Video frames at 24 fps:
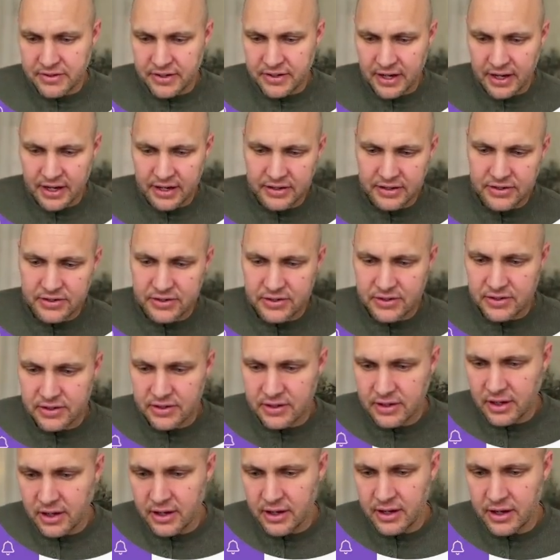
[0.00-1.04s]
text,
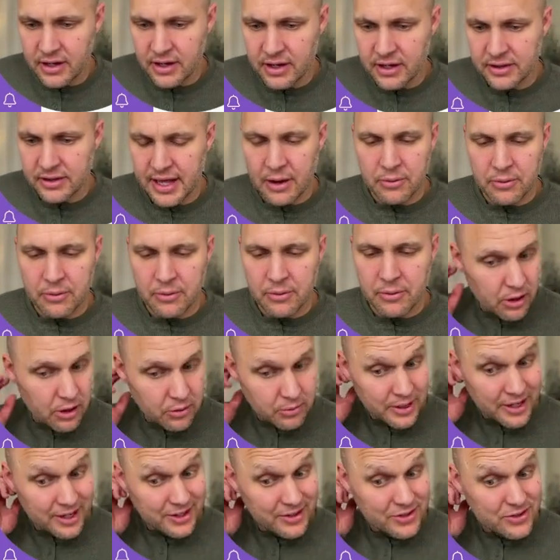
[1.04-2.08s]
and that would allow
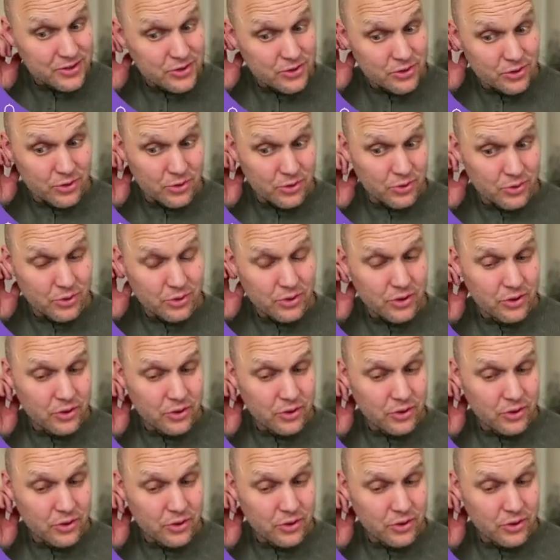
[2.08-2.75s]
me to